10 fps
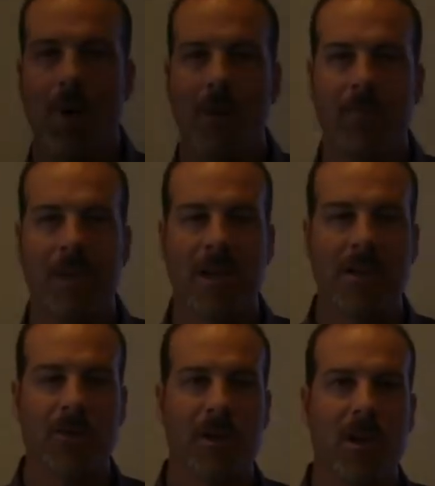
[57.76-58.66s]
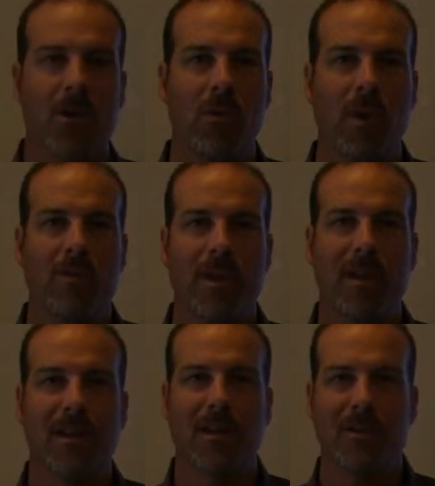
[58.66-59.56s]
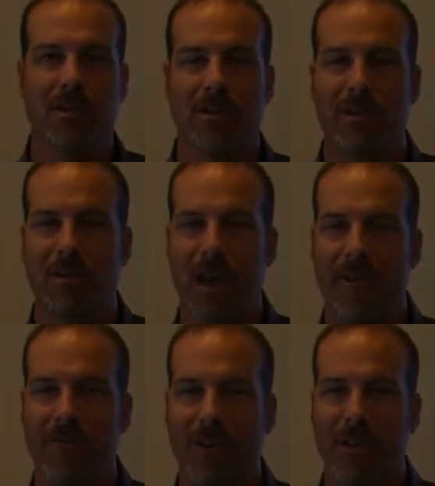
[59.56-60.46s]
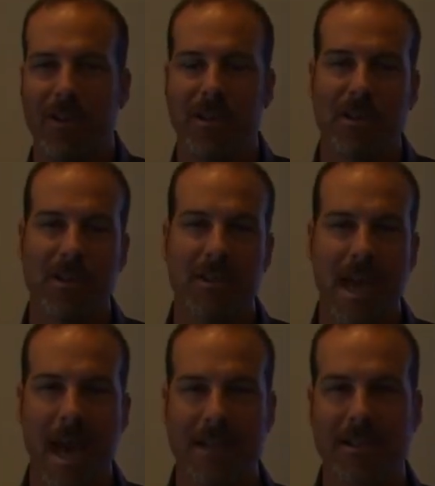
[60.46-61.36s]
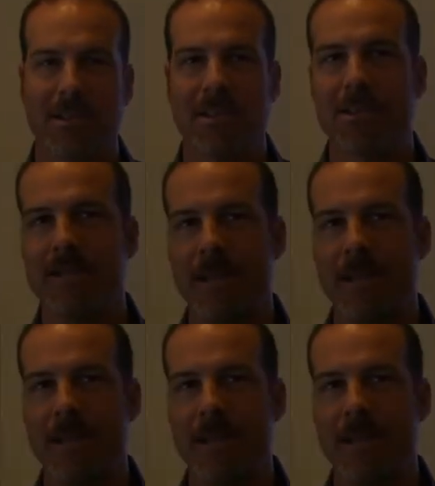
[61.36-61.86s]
But because we know one thing certain in life, in addition to taxes, is